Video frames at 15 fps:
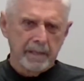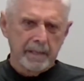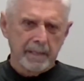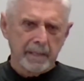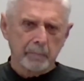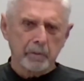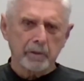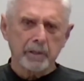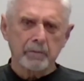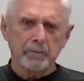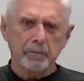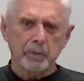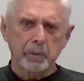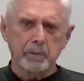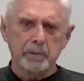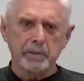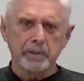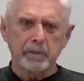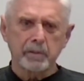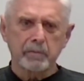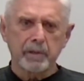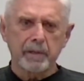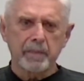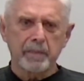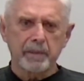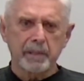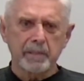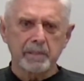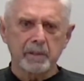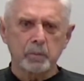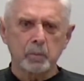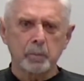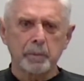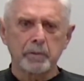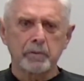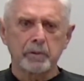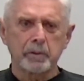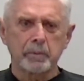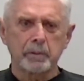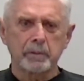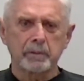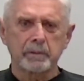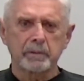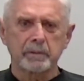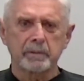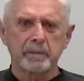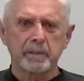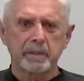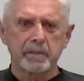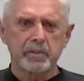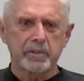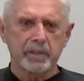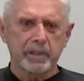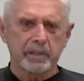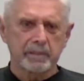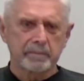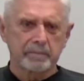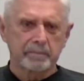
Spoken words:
And I'm looking forward to the great things that we'll be doing this year.